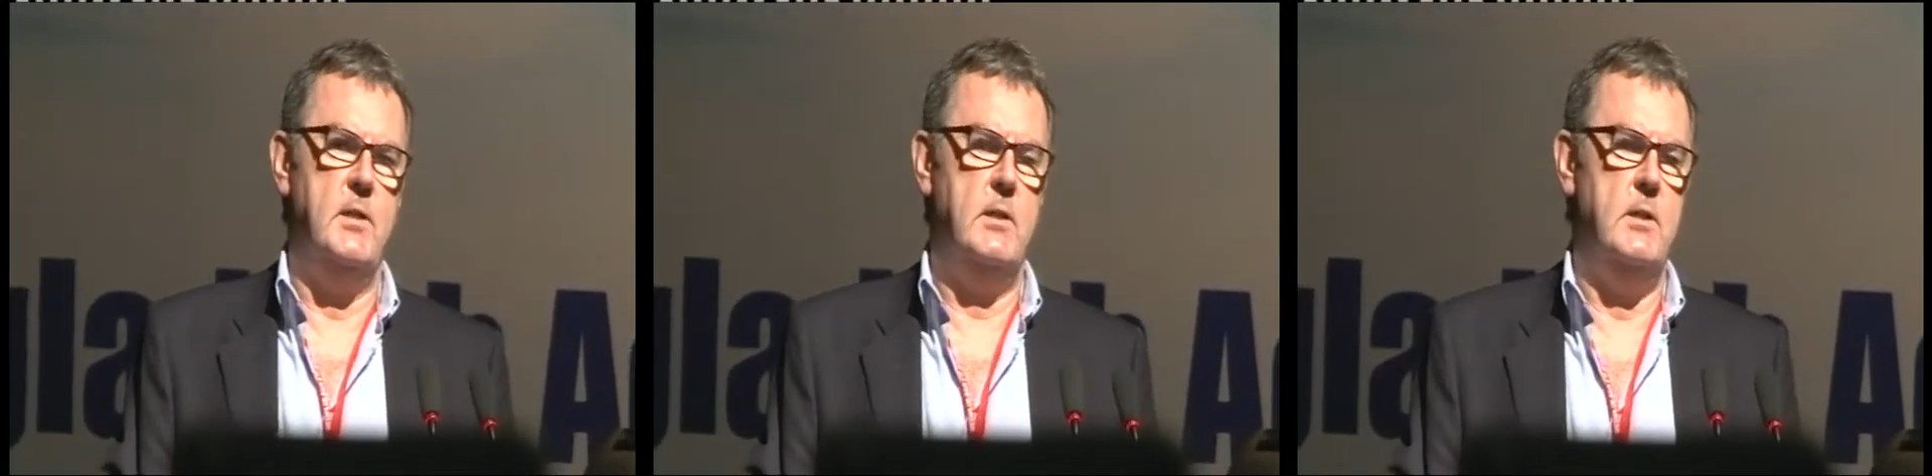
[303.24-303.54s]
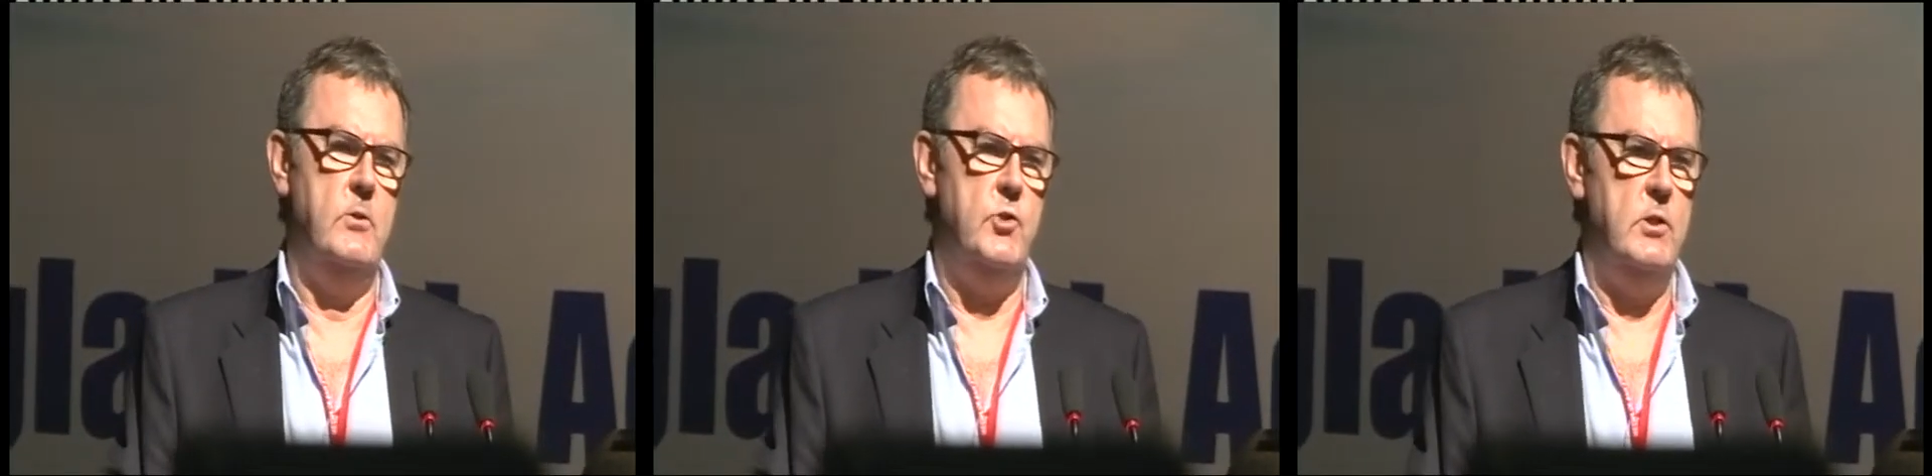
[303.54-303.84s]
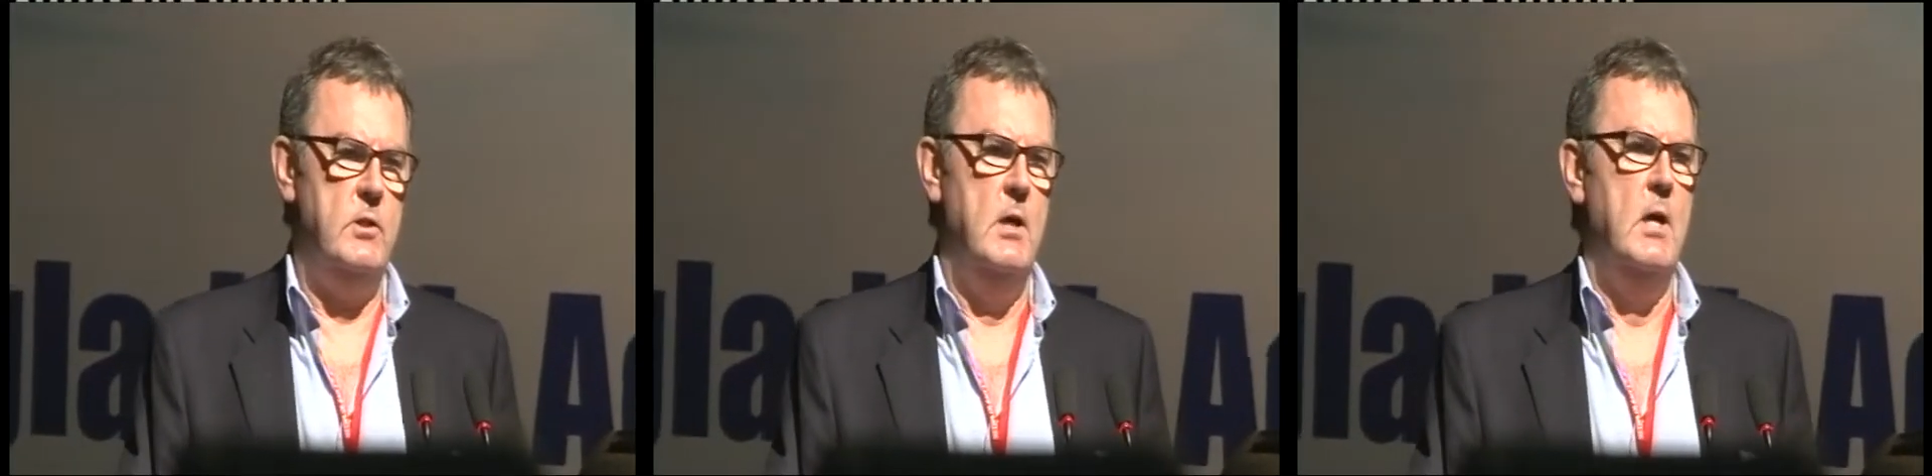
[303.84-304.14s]

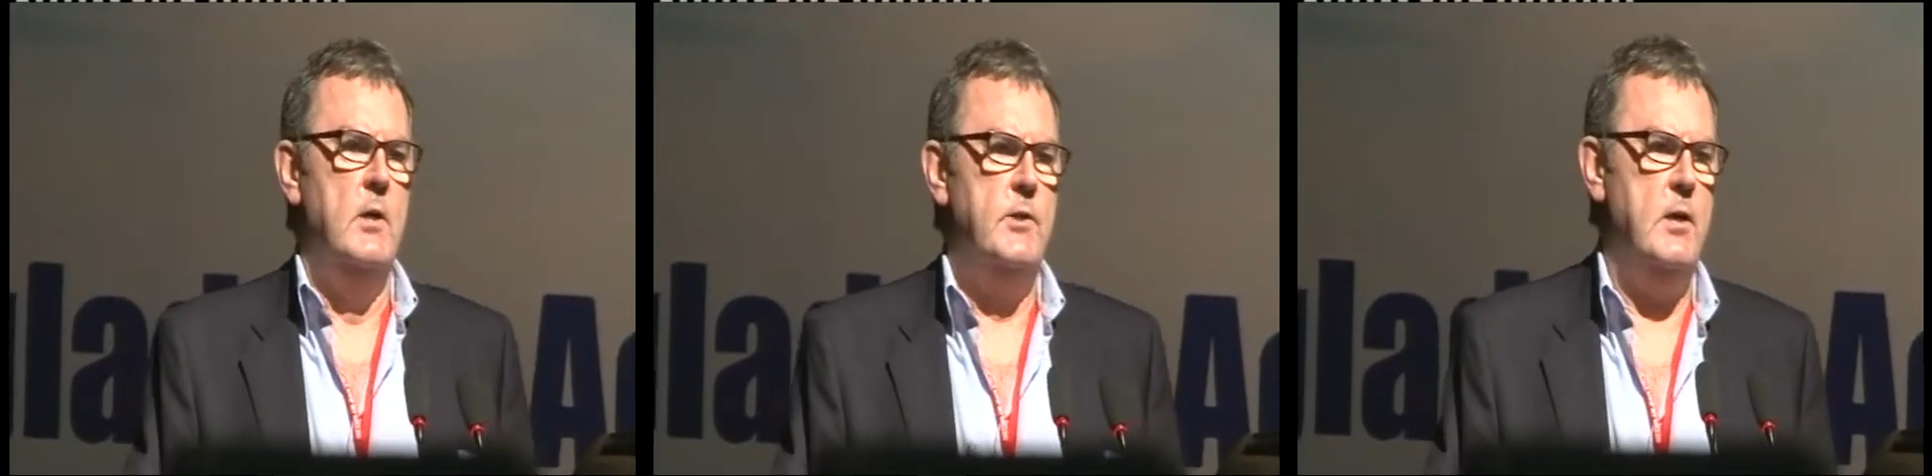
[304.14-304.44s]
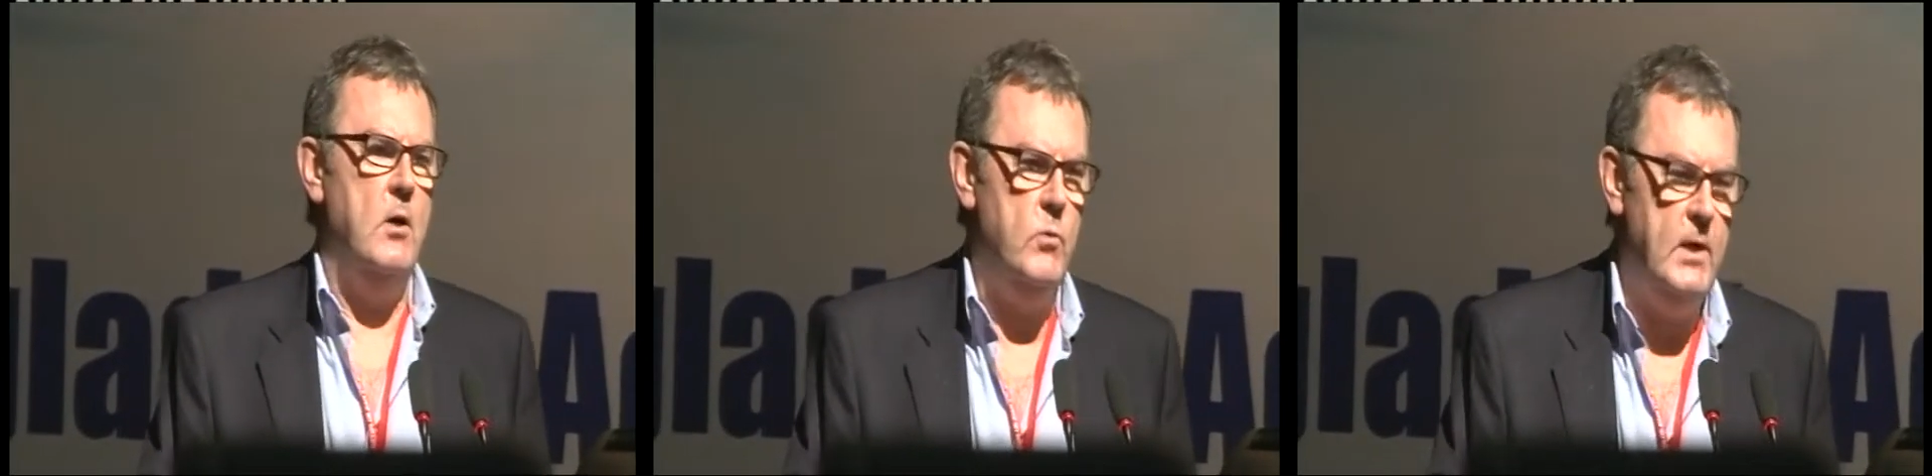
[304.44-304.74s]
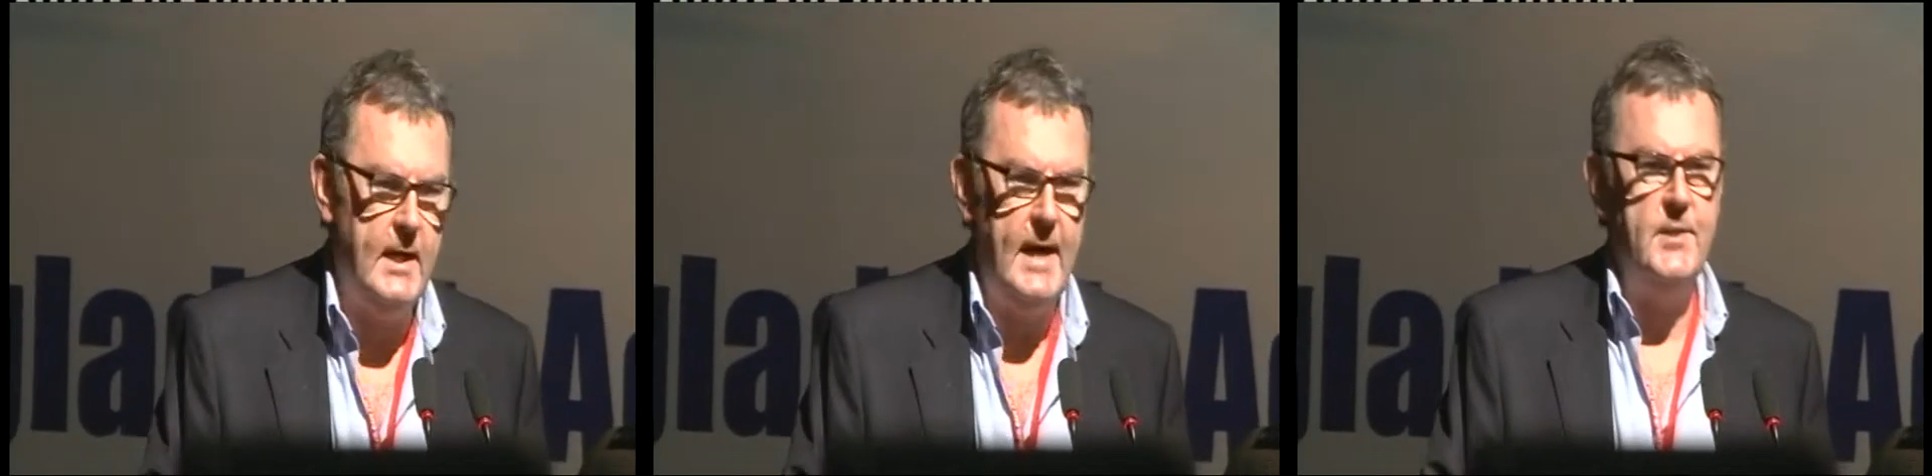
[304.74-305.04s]
occlusion, so
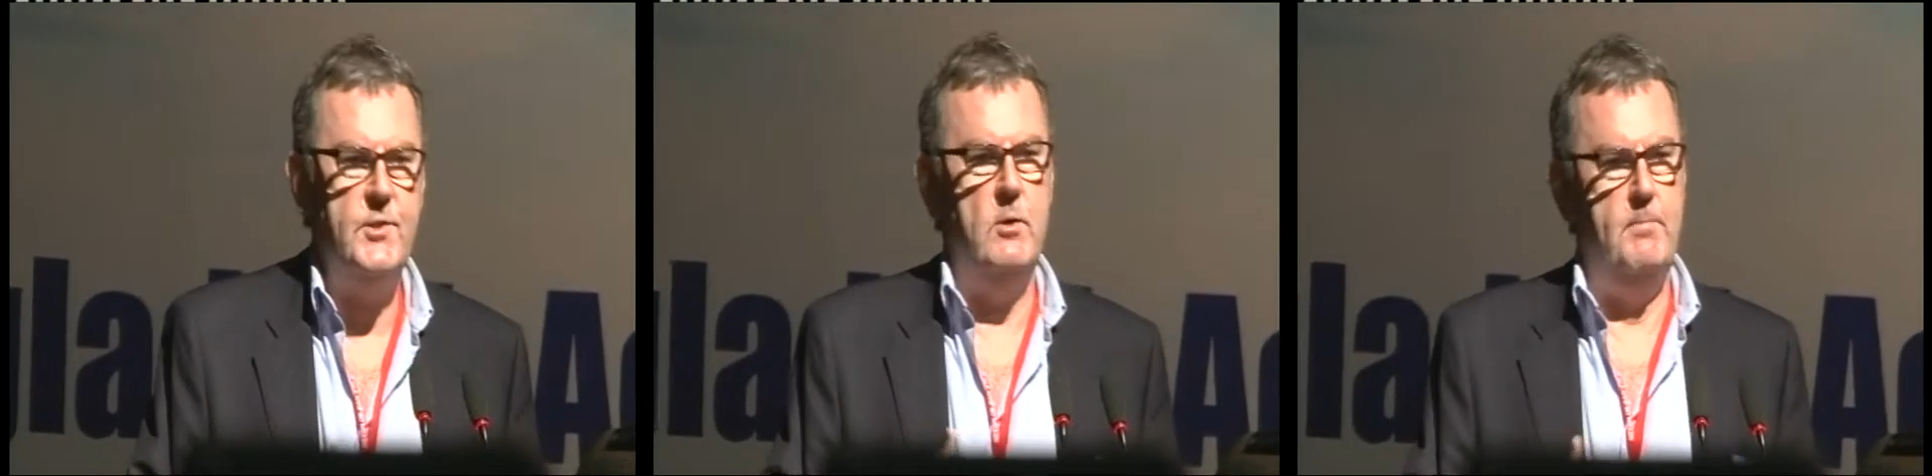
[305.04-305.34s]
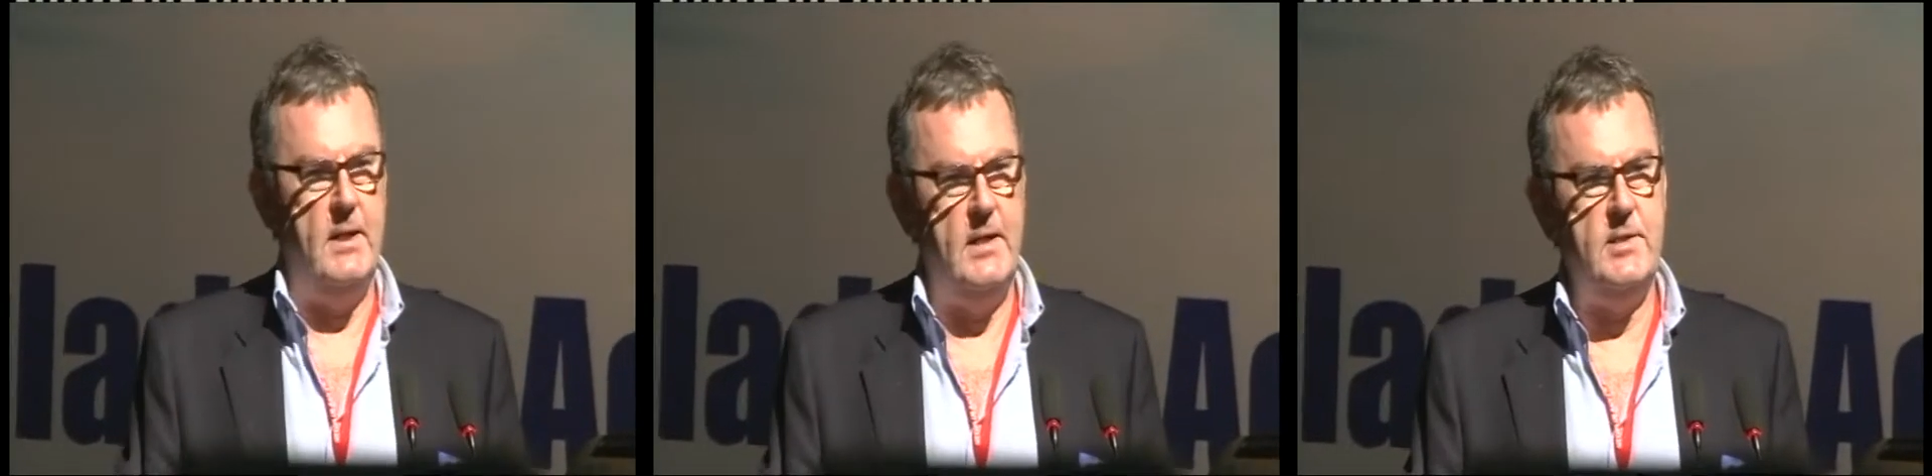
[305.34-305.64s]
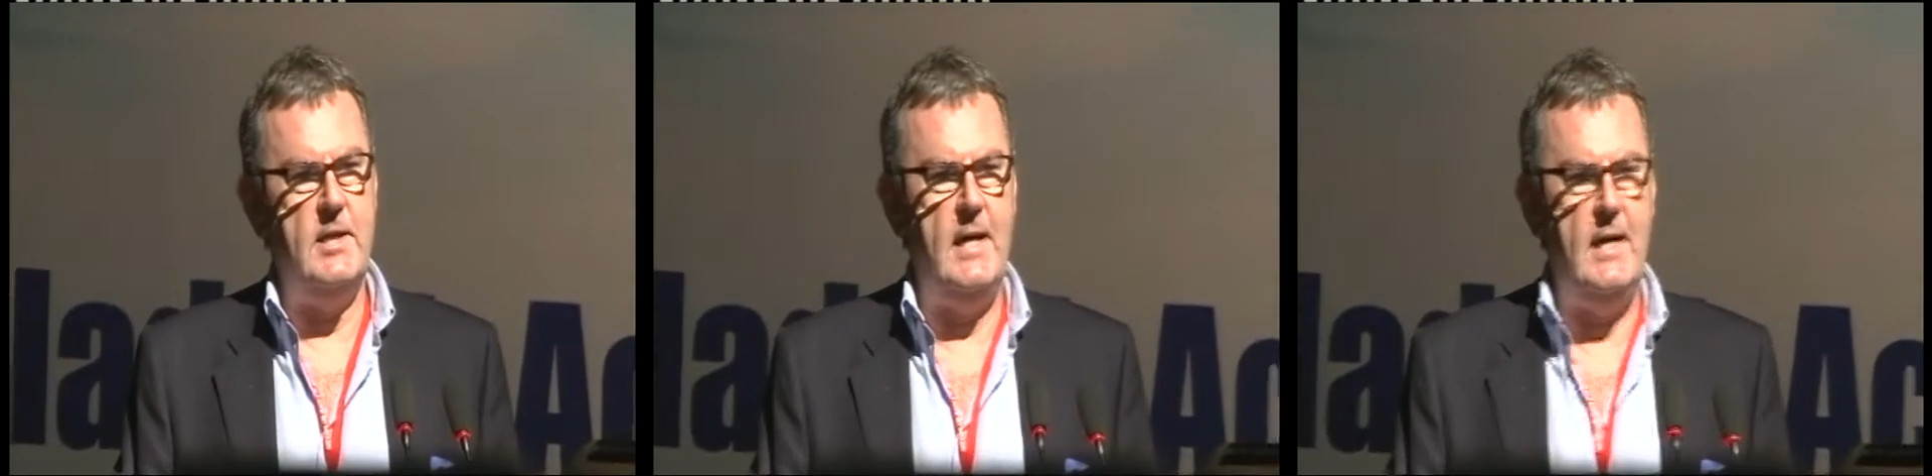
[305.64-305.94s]
we get
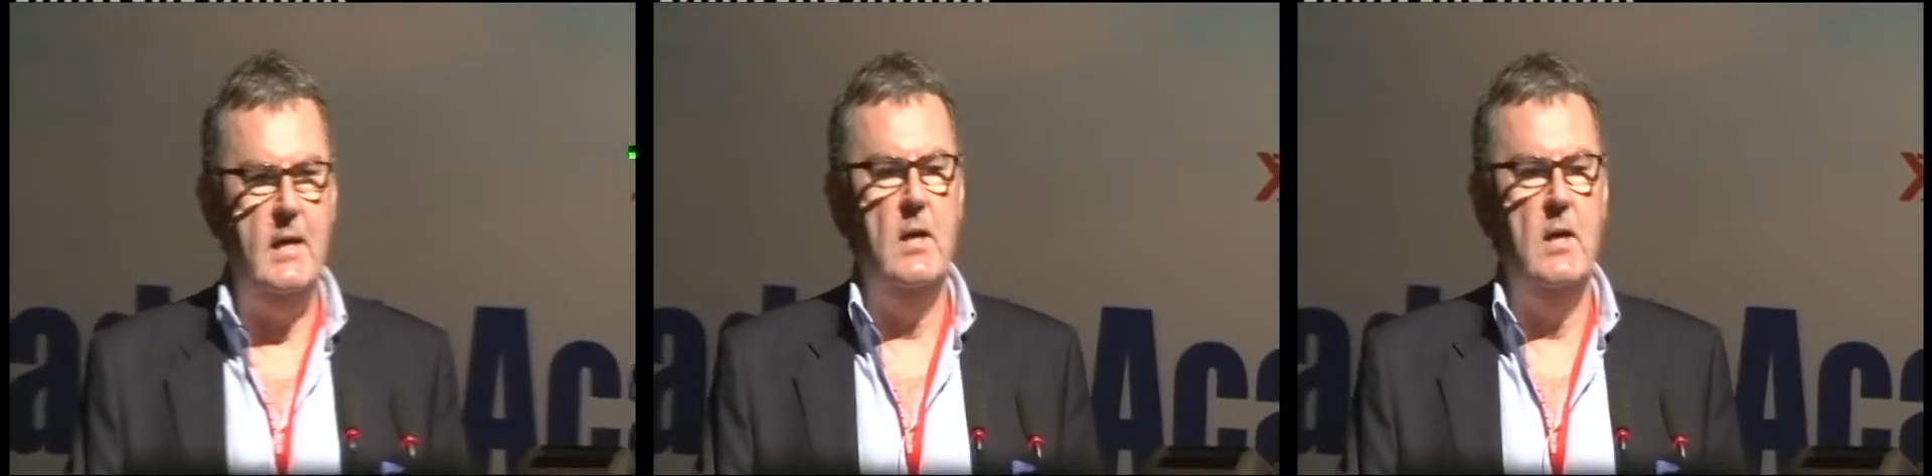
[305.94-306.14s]
stability,